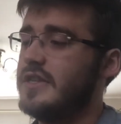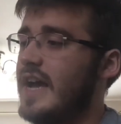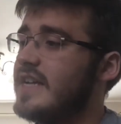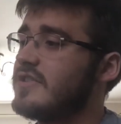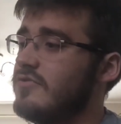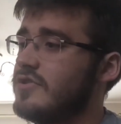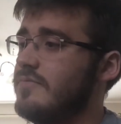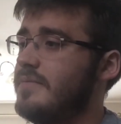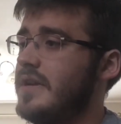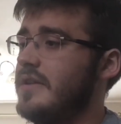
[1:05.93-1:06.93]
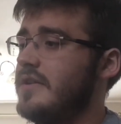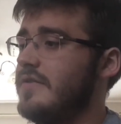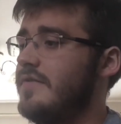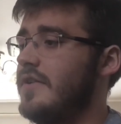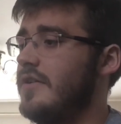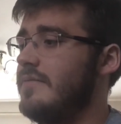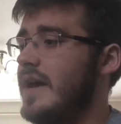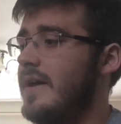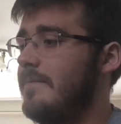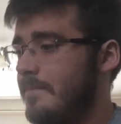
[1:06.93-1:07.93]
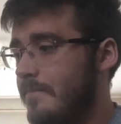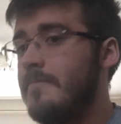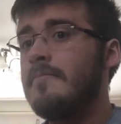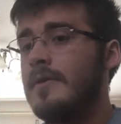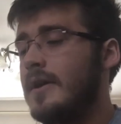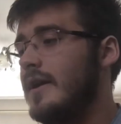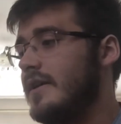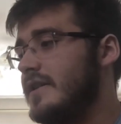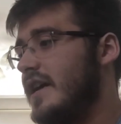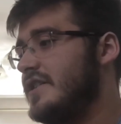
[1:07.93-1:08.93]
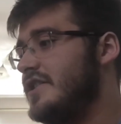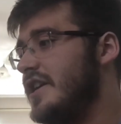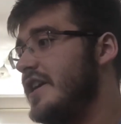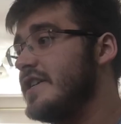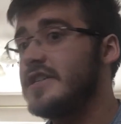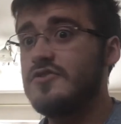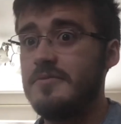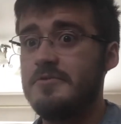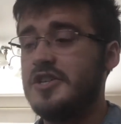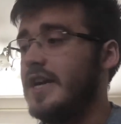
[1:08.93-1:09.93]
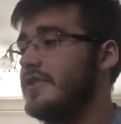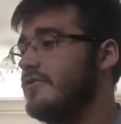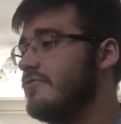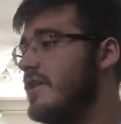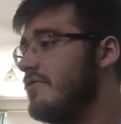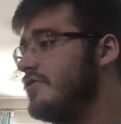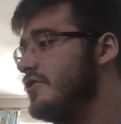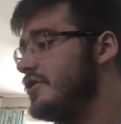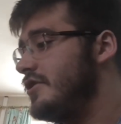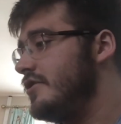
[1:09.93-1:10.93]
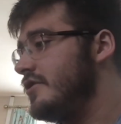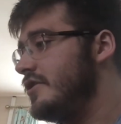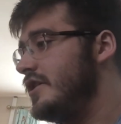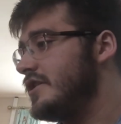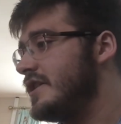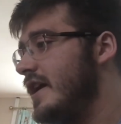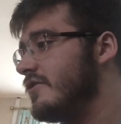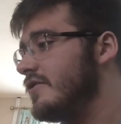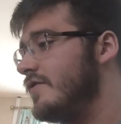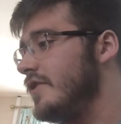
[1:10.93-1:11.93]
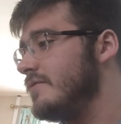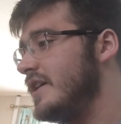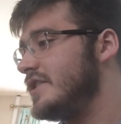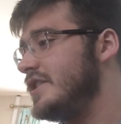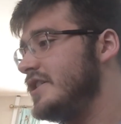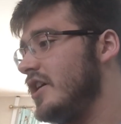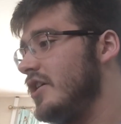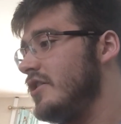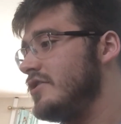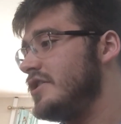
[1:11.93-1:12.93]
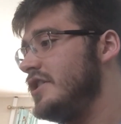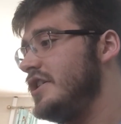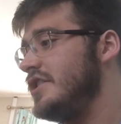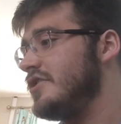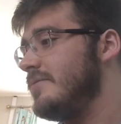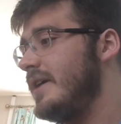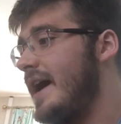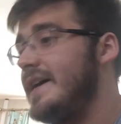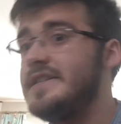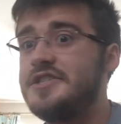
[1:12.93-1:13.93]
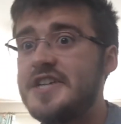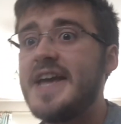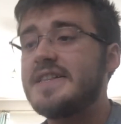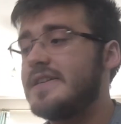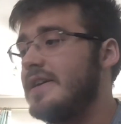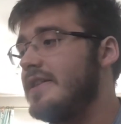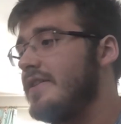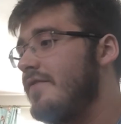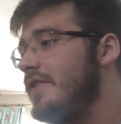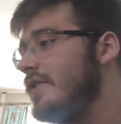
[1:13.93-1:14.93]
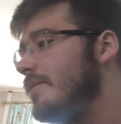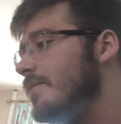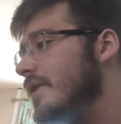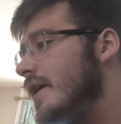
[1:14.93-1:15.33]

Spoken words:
that's also been confirmed that she is a triple changer as well, because it's now confirmed that she's going to be a jet in the film.